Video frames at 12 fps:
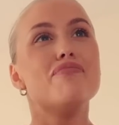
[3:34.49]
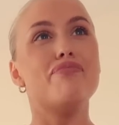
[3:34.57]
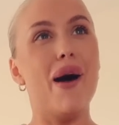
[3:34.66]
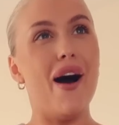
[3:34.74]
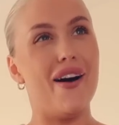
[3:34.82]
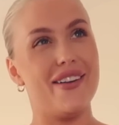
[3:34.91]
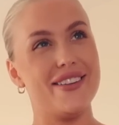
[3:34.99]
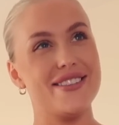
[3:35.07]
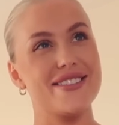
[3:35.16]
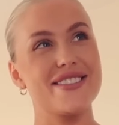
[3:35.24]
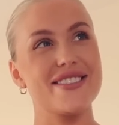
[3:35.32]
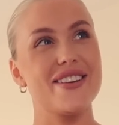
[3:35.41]

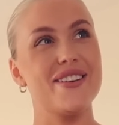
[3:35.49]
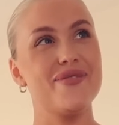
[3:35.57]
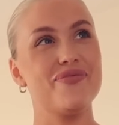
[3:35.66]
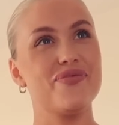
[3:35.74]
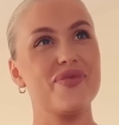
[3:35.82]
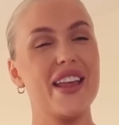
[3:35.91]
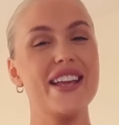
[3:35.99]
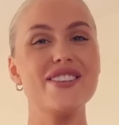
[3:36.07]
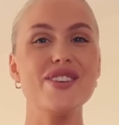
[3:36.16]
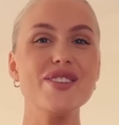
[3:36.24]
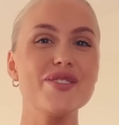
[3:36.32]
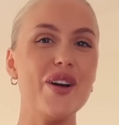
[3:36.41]
But it
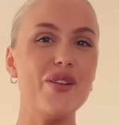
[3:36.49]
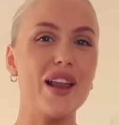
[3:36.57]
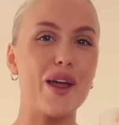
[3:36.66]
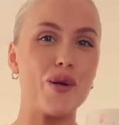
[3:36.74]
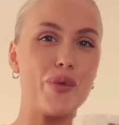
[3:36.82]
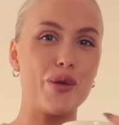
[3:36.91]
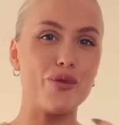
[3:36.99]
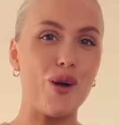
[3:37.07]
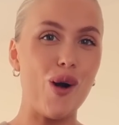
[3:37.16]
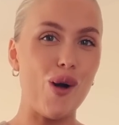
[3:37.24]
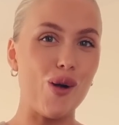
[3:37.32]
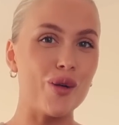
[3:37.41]
just felt a little bit
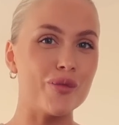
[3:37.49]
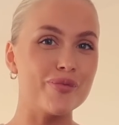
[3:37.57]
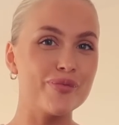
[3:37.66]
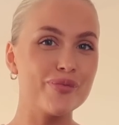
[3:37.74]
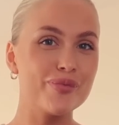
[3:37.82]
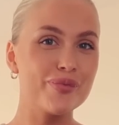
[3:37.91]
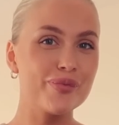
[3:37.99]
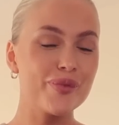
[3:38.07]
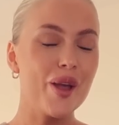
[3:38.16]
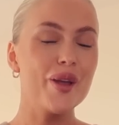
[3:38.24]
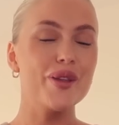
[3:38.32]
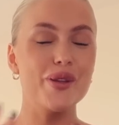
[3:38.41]
wrong.
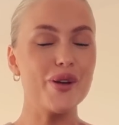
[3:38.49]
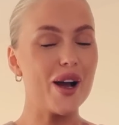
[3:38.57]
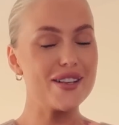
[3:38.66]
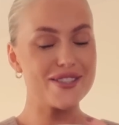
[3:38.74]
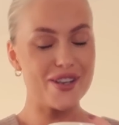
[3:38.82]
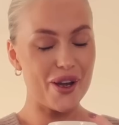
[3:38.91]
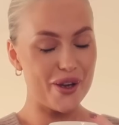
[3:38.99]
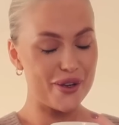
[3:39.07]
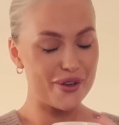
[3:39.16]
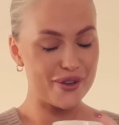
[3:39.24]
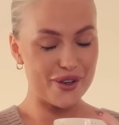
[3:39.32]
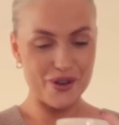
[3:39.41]
You guys
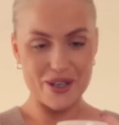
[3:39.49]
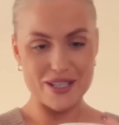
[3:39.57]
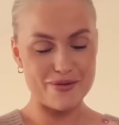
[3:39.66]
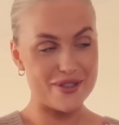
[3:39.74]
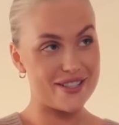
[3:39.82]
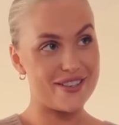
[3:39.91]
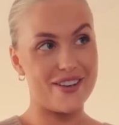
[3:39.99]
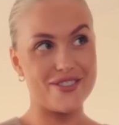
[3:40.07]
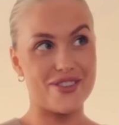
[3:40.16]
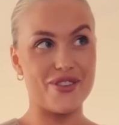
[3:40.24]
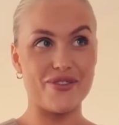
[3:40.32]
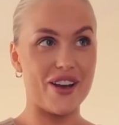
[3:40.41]
know Christmas
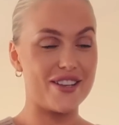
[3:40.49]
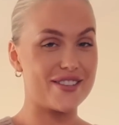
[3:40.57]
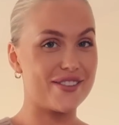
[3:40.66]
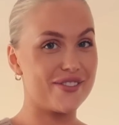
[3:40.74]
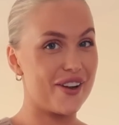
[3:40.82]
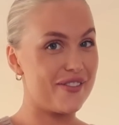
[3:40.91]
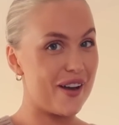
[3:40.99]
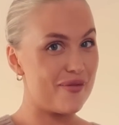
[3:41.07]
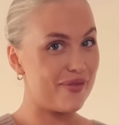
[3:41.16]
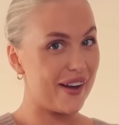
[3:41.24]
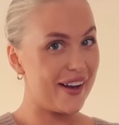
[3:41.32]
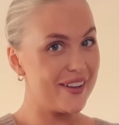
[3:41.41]
starts on the 1st of
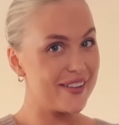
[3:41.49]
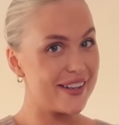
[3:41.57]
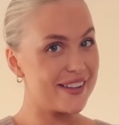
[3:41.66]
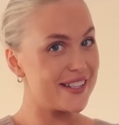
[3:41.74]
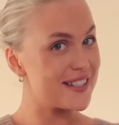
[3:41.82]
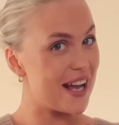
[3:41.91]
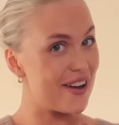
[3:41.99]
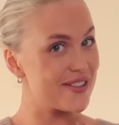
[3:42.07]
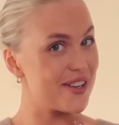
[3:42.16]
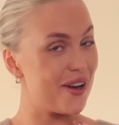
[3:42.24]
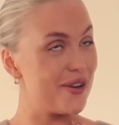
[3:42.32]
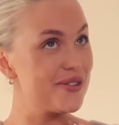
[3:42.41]
November in this
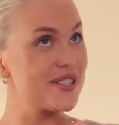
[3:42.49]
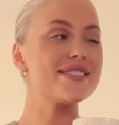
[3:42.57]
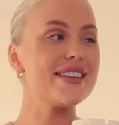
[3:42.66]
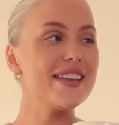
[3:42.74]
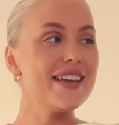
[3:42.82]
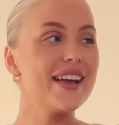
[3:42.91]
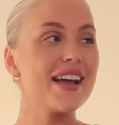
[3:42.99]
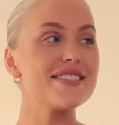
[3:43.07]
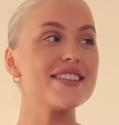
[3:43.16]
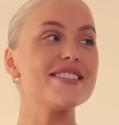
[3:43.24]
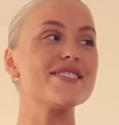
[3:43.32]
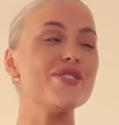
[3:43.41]
household. Seeing as
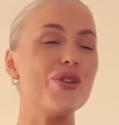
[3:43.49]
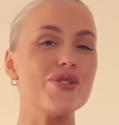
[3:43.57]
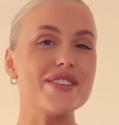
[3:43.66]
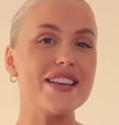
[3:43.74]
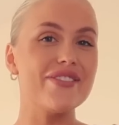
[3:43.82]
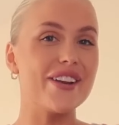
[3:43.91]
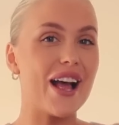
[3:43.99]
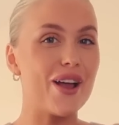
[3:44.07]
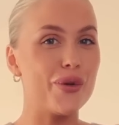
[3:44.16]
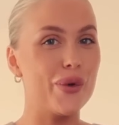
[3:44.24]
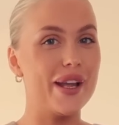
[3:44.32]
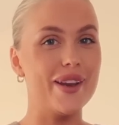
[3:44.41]
it's not even
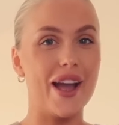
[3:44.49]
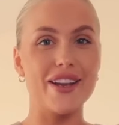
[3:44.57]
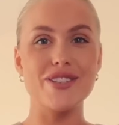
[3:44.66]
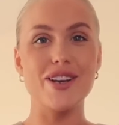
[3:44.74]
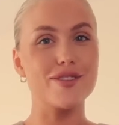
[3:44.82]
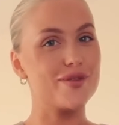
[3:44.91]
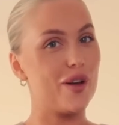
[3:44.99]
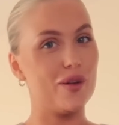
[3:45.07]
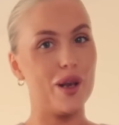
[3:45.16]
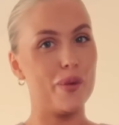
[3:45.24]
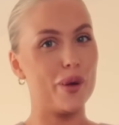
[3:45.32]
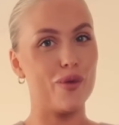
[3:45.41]
Halloween yet, it just felt a
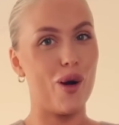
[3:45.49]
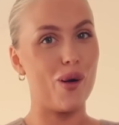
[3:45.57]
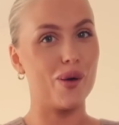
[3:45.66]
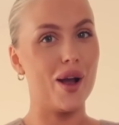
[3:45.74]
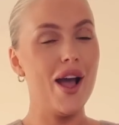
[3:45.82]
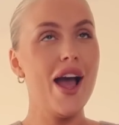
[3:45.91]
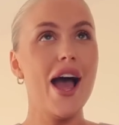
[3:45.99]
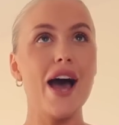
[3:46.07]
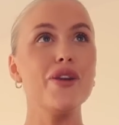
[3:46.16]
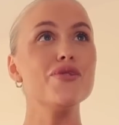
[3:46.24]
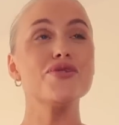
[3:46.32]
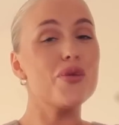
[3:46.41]
little bit wrong.
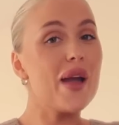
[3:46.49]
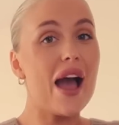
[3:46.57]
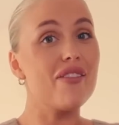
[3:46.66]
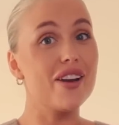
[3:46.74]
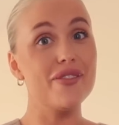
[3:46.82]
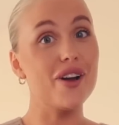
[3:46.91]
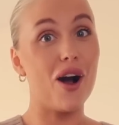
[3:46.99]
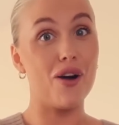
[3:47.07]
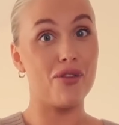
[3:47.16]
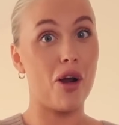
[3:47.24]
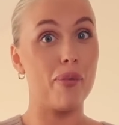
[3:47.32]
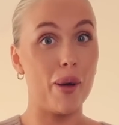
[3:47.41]
And also we haven't even
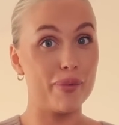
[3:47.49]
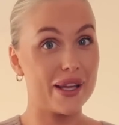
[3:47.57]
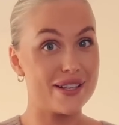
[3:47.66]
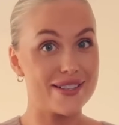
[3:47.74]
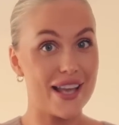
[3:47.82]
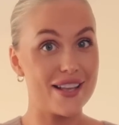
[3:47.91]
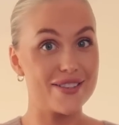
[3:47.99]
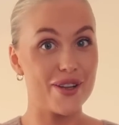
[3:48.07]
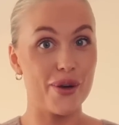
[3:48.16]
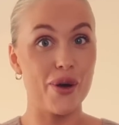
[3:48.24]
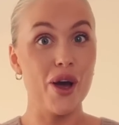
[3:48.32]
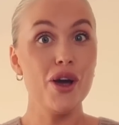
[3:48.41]
carved our pumpkins yet.
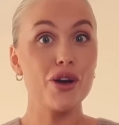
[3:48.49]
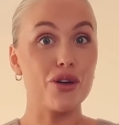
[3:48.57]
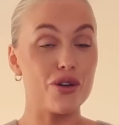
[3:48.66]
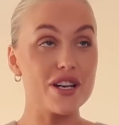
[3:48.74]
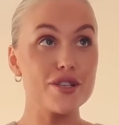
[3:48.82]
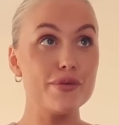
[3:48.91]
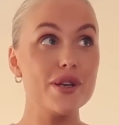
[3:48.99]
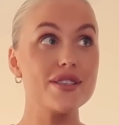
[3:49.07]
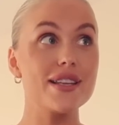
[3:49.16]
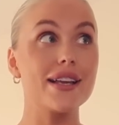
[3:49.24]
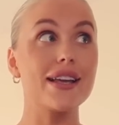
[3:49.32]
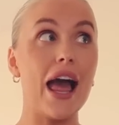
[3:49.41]
So
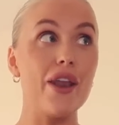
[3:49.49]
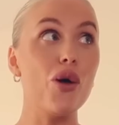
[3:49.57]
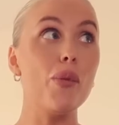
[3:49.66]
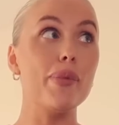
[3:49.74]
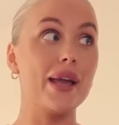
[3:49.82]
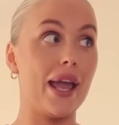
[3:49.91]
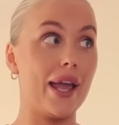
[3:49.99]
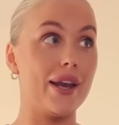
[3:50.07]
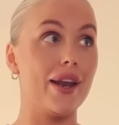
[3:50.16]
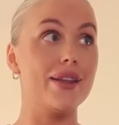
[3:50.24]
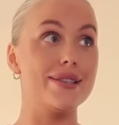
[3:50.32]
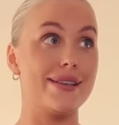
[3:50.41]
Christmas cannot
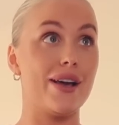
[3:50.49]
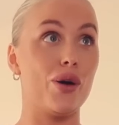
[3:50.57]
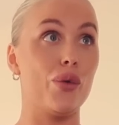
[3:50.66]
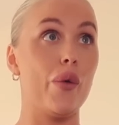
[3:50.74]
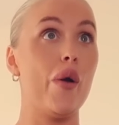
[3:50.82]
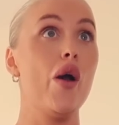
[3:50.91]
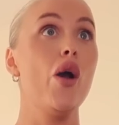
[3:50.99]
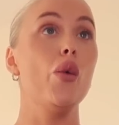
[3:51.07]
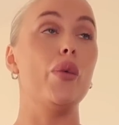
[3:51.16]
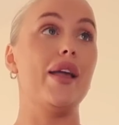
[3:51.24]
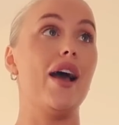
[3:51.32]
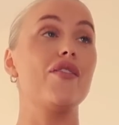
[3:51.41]
begin until
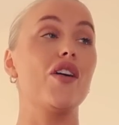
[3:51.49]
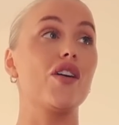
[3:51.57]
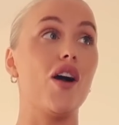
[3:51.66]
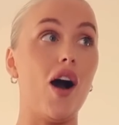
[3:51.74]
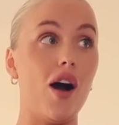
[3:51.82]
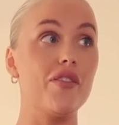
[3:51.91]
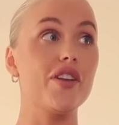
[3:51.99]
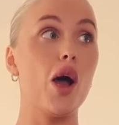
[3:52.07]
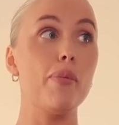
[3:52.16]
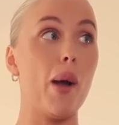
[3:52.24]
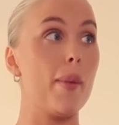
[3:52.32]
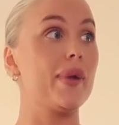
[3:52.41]
we have carved
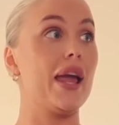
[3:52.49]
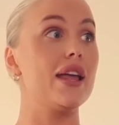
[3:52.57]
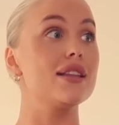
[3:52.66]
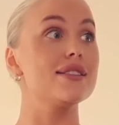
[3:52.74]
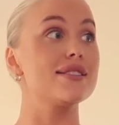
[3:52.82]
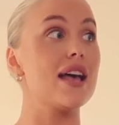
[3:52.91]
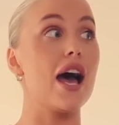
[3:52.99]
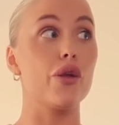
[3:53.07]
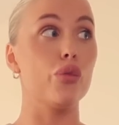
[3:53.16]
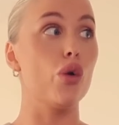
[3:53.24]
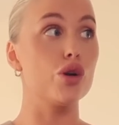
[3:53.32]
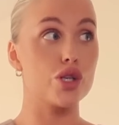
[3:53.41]
our pumpkins
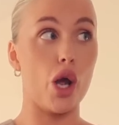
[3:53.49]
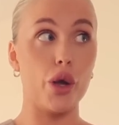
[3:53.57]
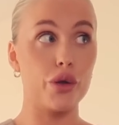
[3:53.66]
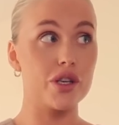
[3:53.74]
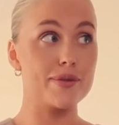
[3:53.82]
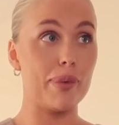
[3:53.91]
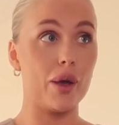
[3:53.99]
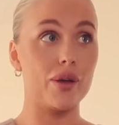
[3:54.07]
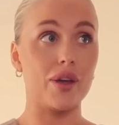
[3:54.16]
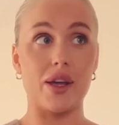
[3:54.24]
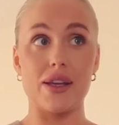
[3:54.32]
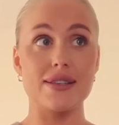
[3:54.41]
and watched Hocus
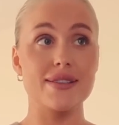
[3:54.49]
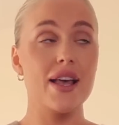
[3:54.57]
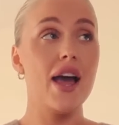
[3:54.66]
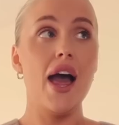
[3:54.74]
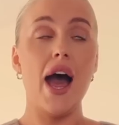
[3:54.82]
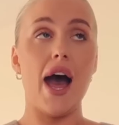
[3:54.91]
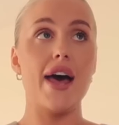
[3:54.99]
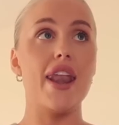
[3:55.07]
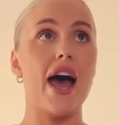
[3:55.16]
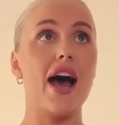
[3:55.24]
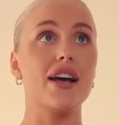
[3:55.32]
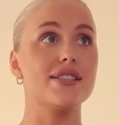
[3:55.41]
Pocus and
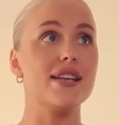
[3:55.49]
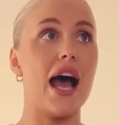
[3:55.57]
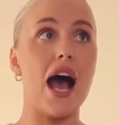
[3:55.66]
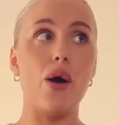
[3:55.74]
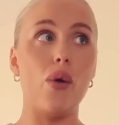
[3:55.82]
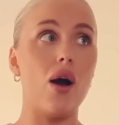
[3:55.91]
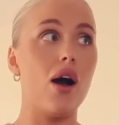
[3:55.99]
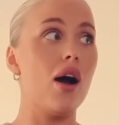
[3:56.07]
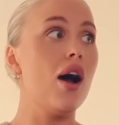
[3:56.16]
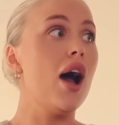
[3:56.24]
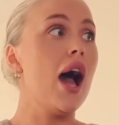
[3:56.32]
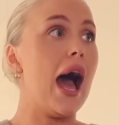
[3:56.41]
had
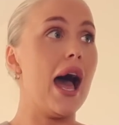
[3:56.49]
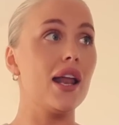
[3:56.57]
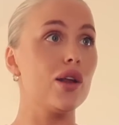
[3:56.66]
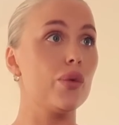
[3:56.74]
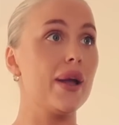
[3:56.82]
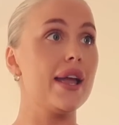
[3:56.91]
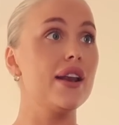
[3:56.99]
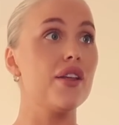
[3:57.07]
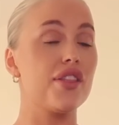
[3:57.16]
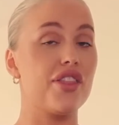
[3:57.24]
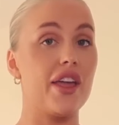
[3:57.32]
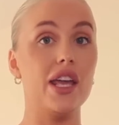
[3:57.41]
our Halloween
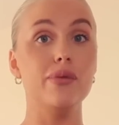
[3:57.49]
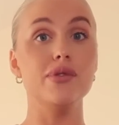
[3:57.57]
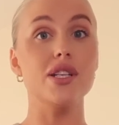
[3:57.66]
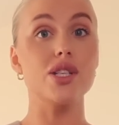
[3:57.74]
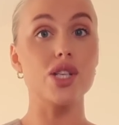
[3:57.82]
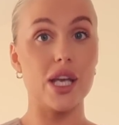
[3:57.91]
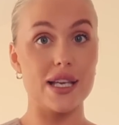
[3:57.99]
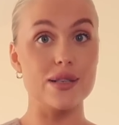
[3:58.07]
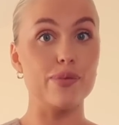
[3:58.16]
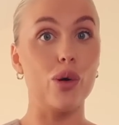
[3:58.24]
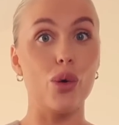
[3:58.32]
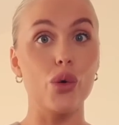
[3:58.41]
themed cheese
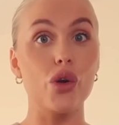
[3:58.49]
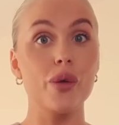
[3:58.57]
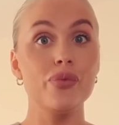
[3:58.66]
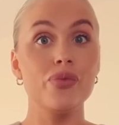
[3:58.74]
board.